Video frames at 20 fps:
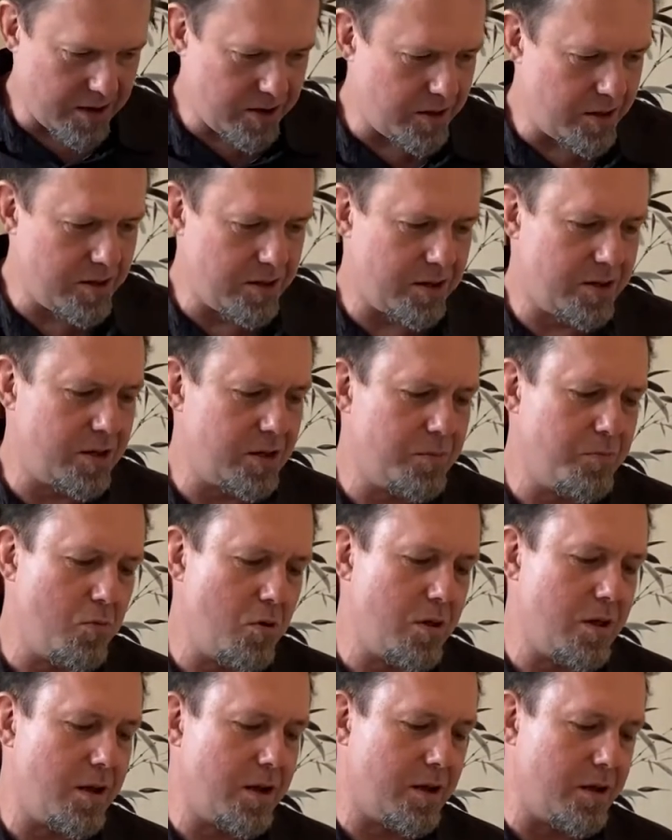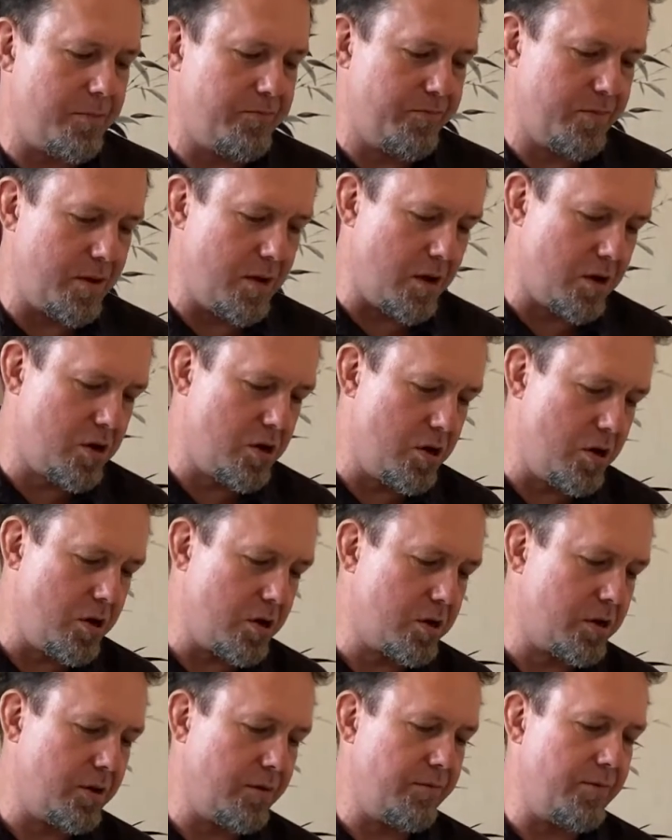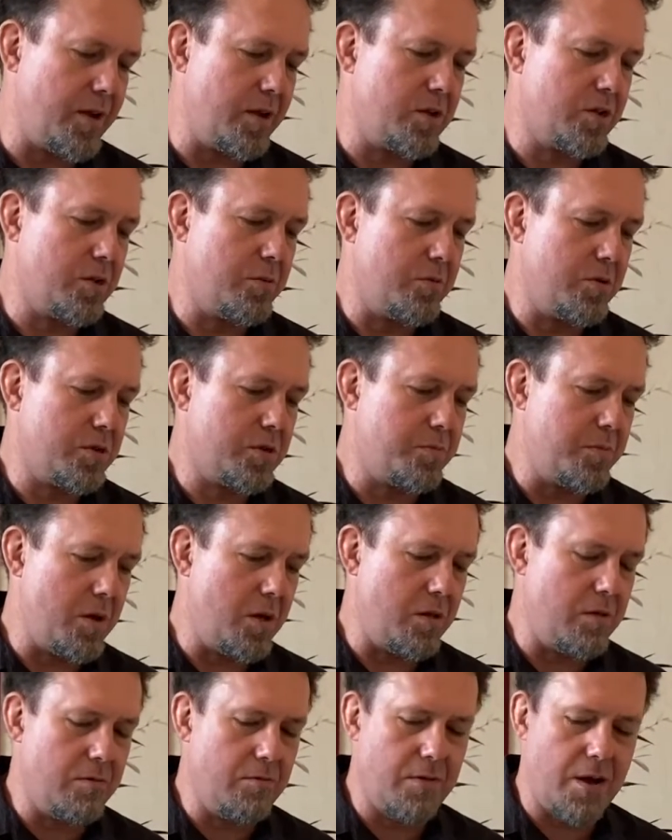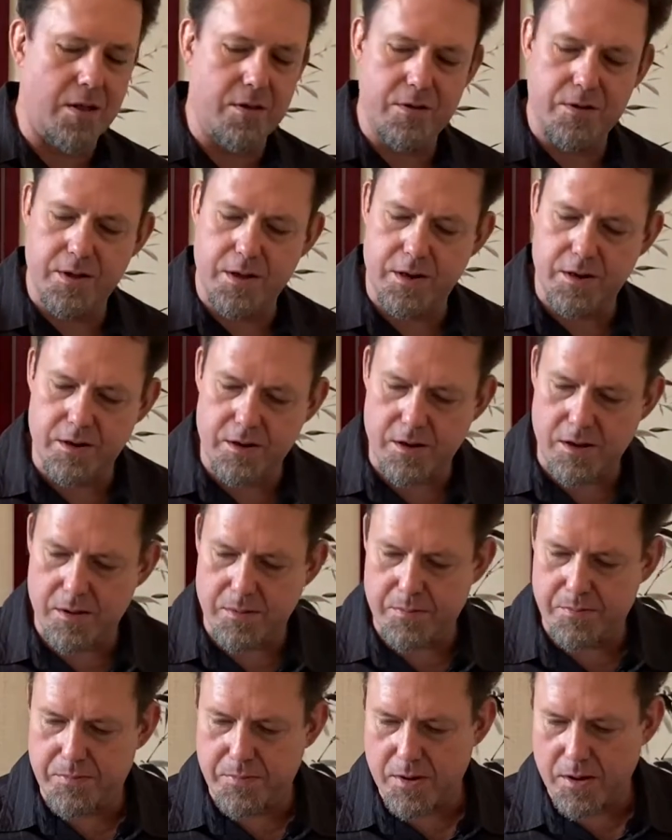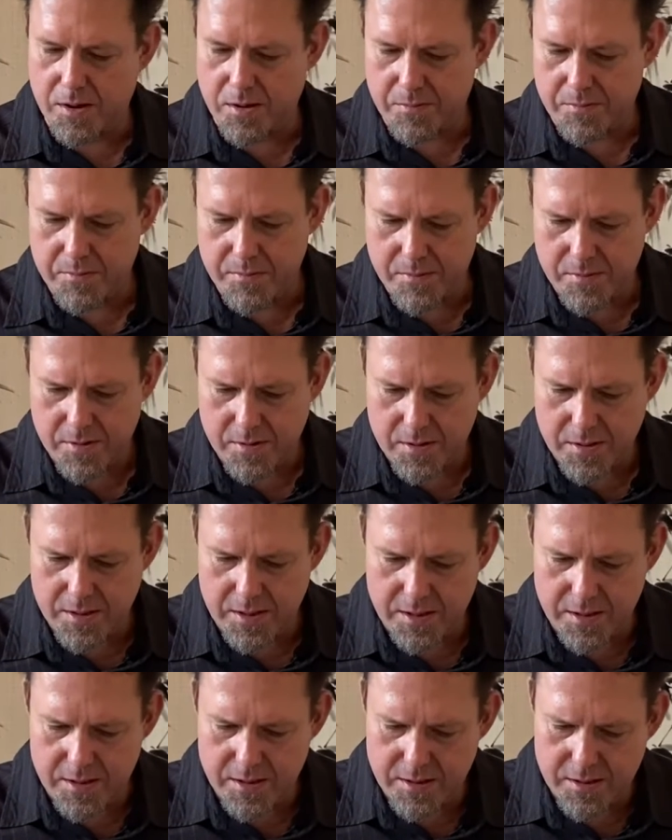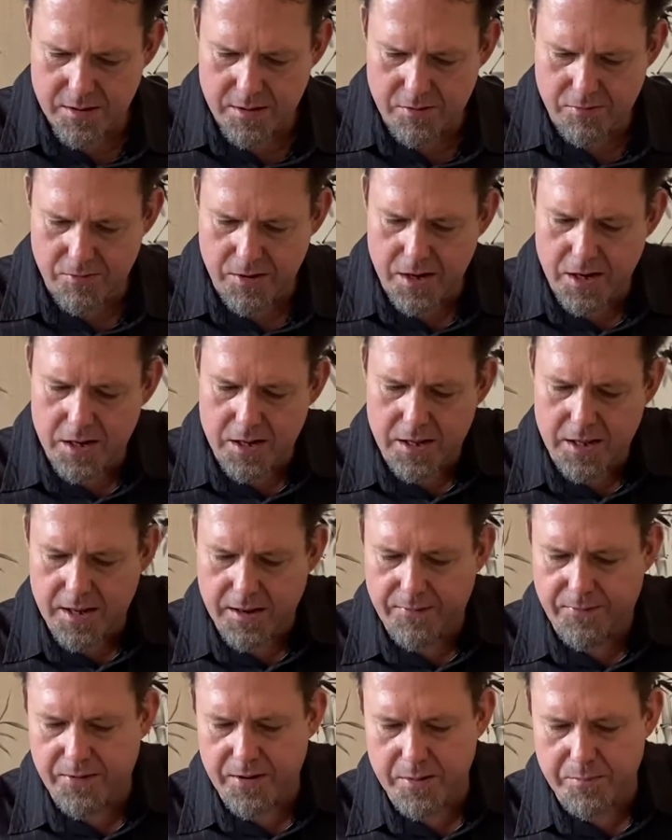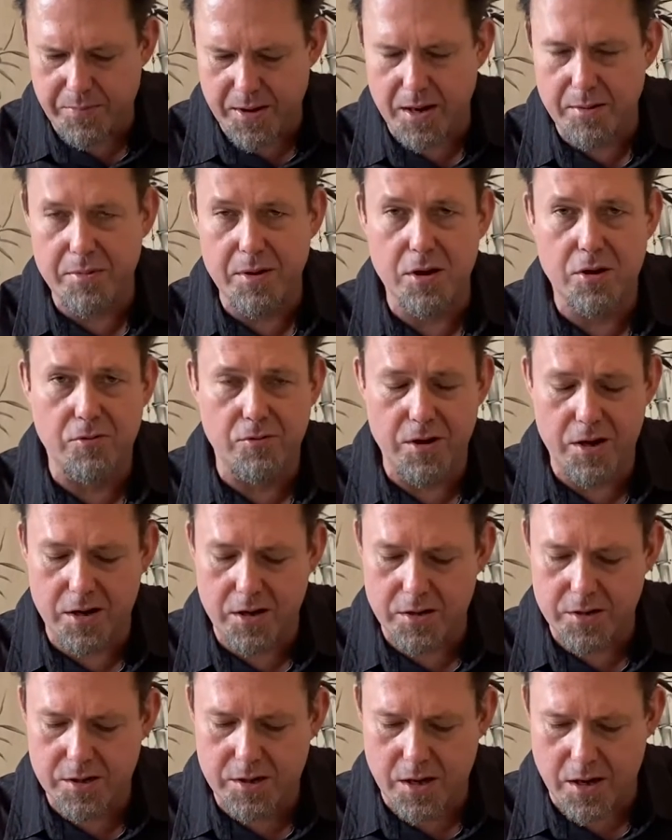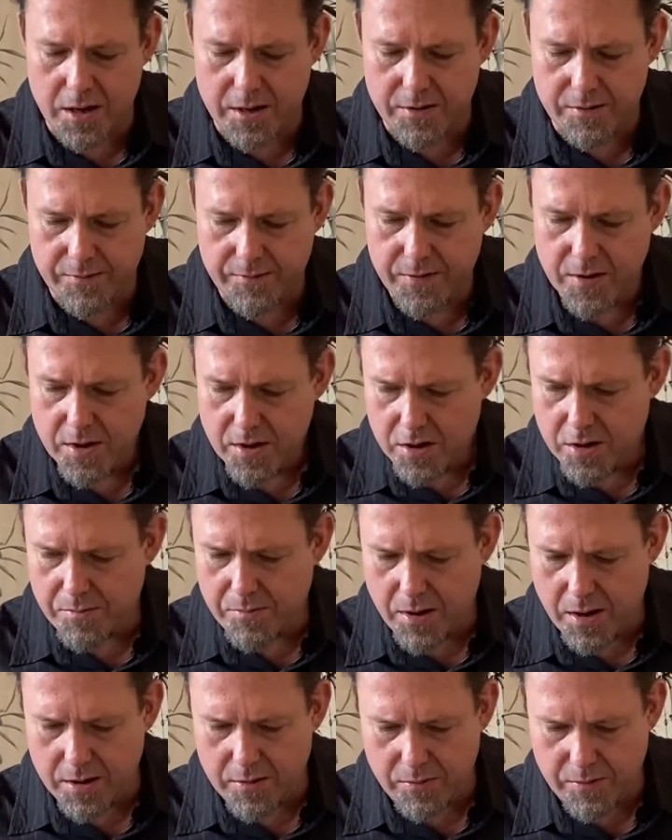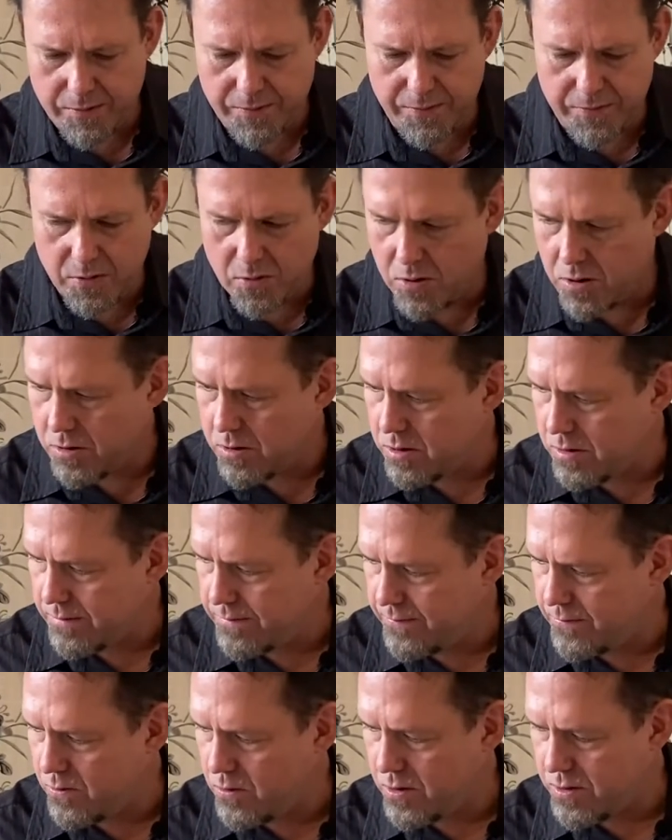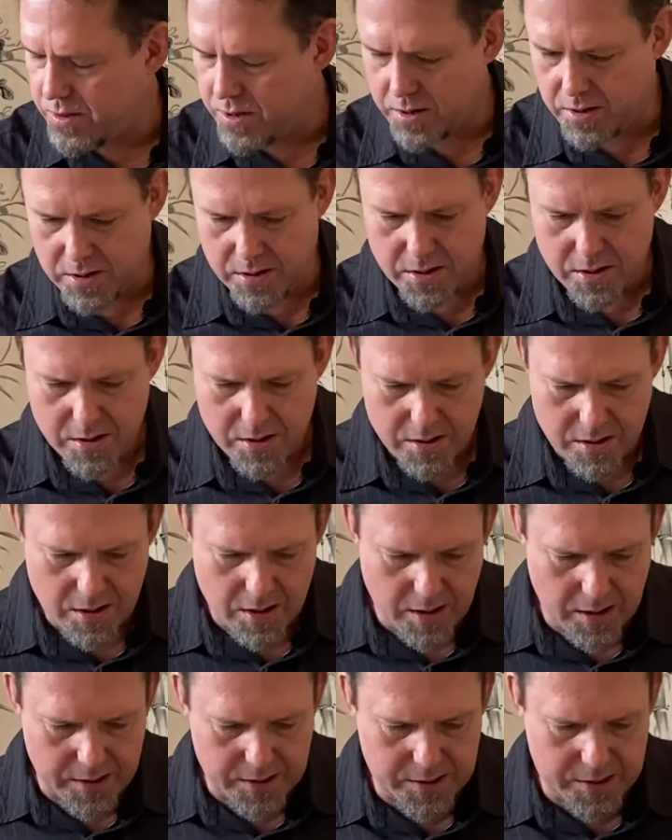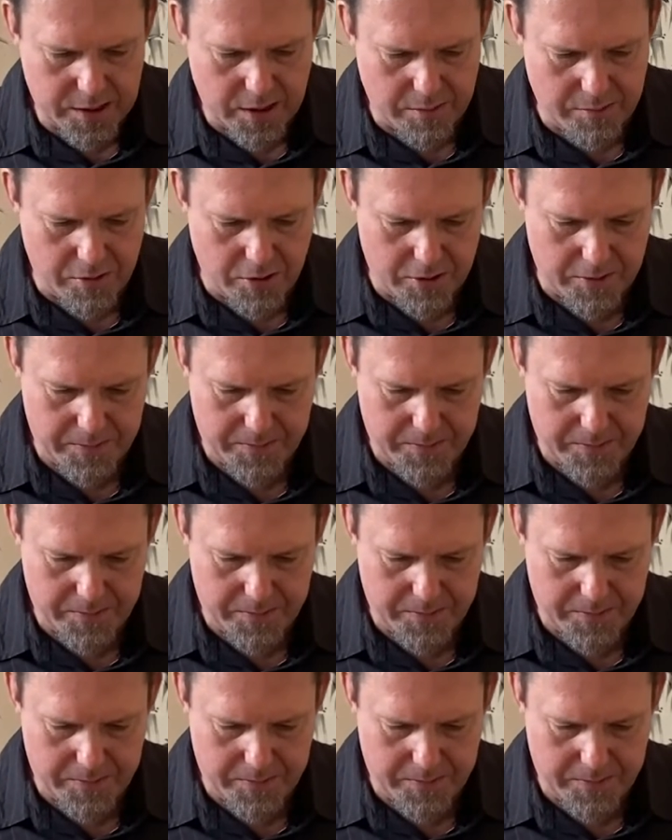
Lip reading: this is more like a cooked vegetable smell rather than a green leafy baby greens kind of combined with floral for the summer.